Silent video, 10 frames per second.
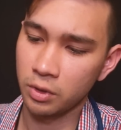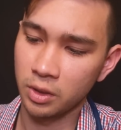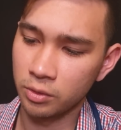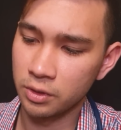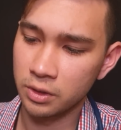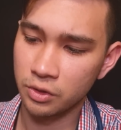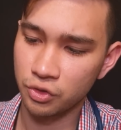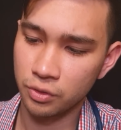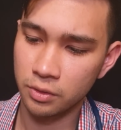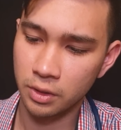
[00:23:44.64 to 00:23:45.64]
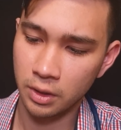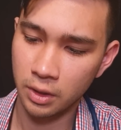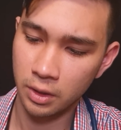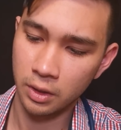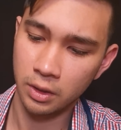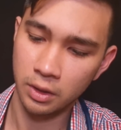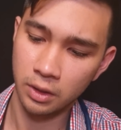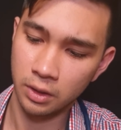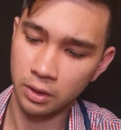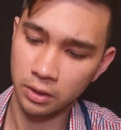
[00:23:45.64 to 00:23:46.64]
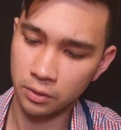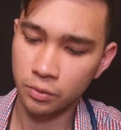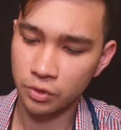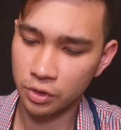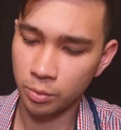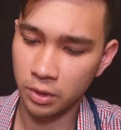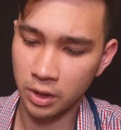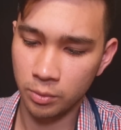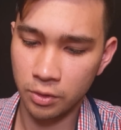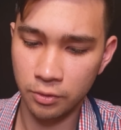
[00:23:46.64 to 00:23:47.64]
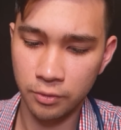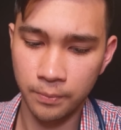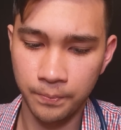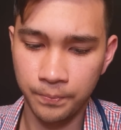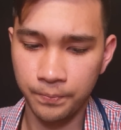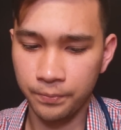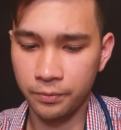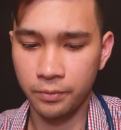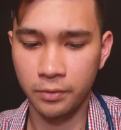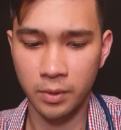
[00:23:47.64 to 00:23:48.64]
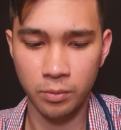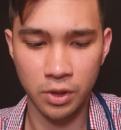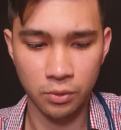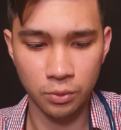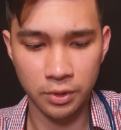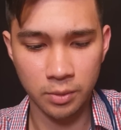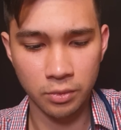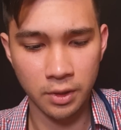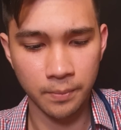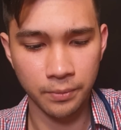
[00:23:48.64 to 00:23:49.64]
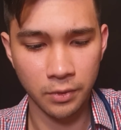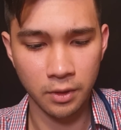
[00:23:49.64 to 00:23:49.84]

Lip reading: A bit of tension and just apply a bit of that medical tape there